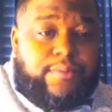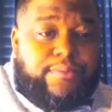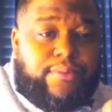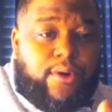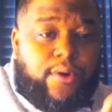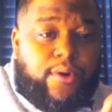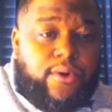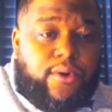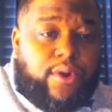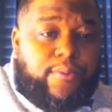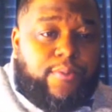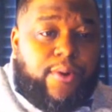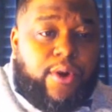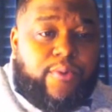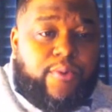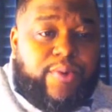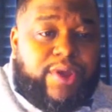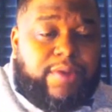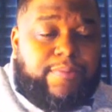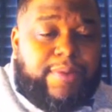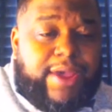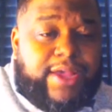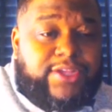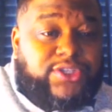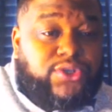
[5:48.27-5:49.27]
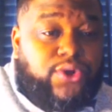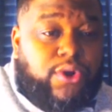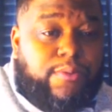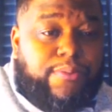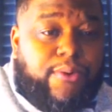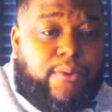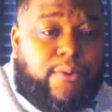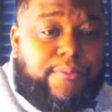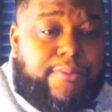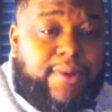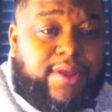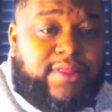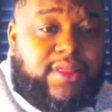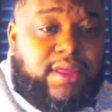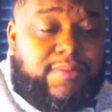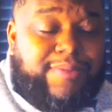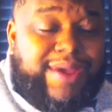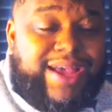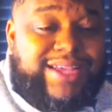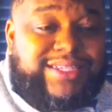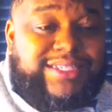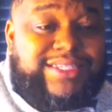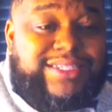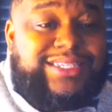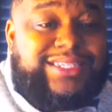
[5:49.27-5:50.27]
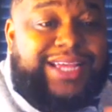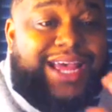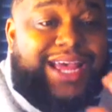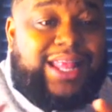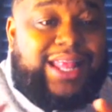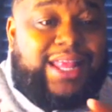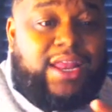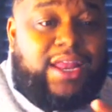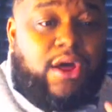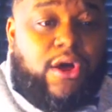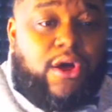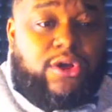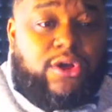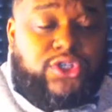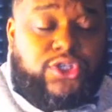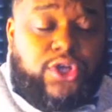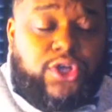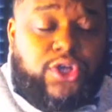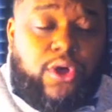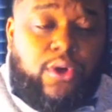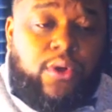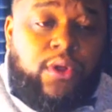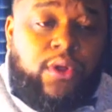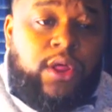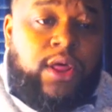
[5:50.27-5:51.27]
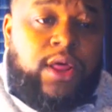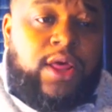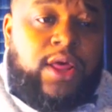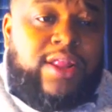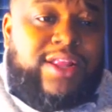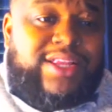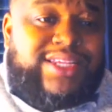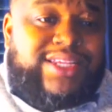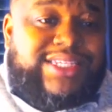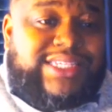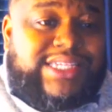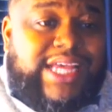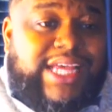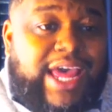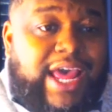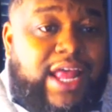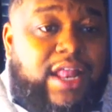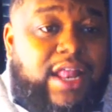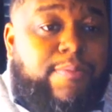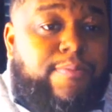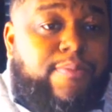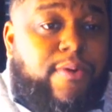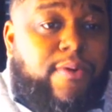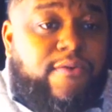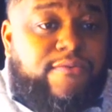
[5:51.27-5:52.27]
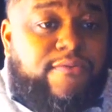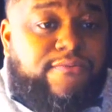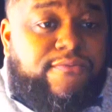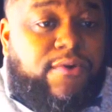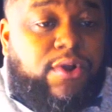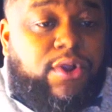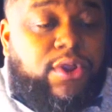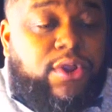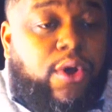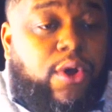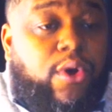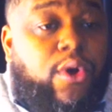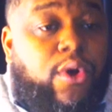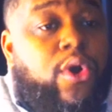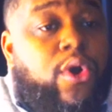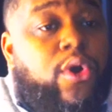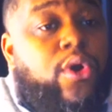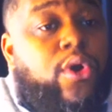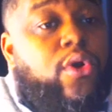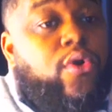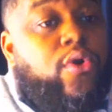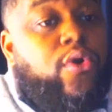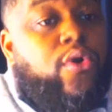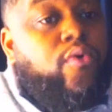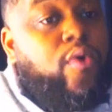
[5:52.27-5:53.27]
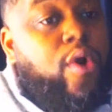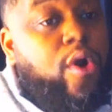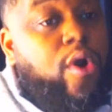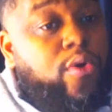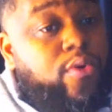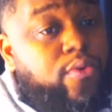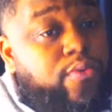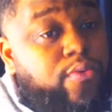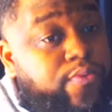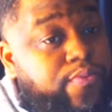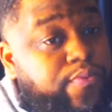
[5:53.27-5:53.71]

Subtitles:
on a per week basis, on a per monthly basis, and then also said portfolio grow.